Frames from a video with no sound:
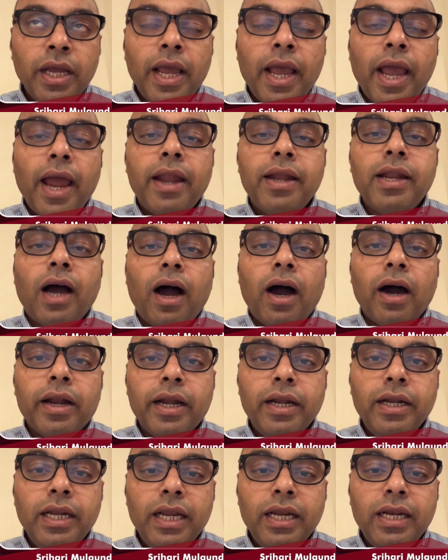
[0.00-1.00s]
and
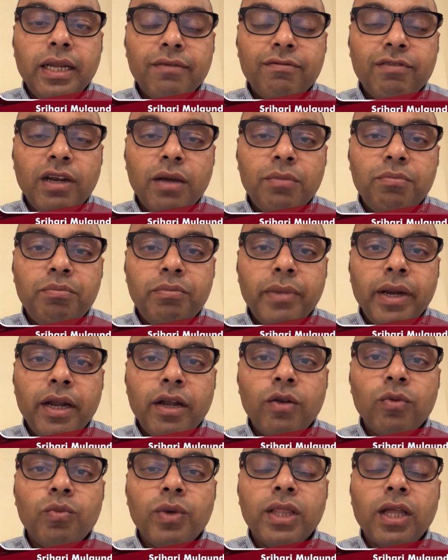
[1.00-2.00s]
R&D
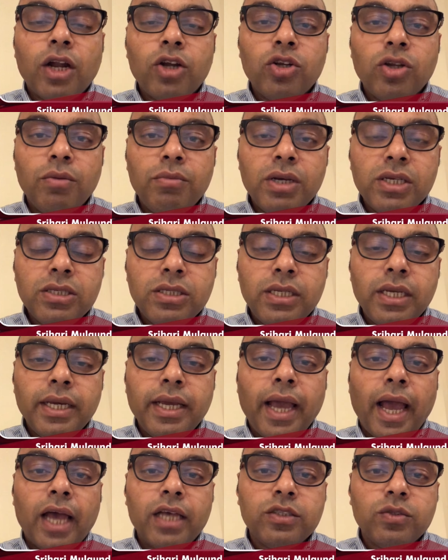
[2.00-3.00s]
development with our domestic
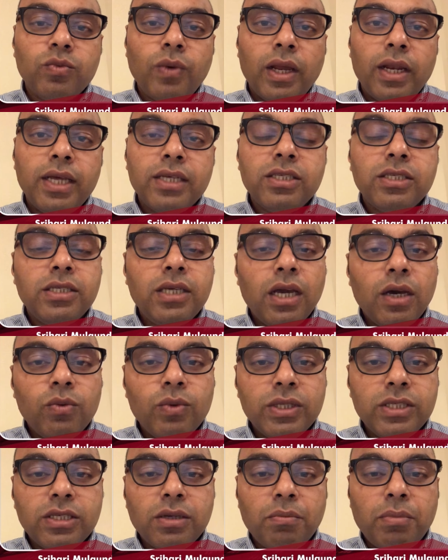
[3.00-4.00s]
as well as tier
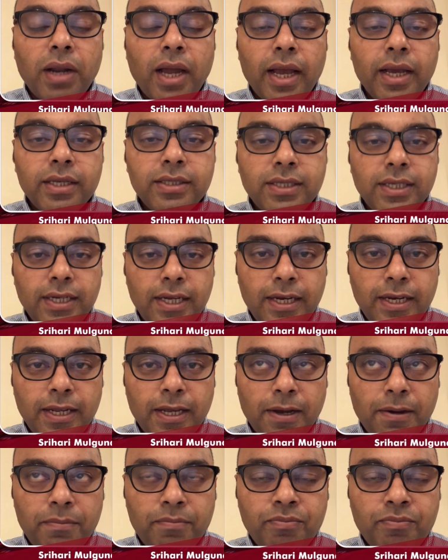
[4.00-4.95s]
1 suppliers in India.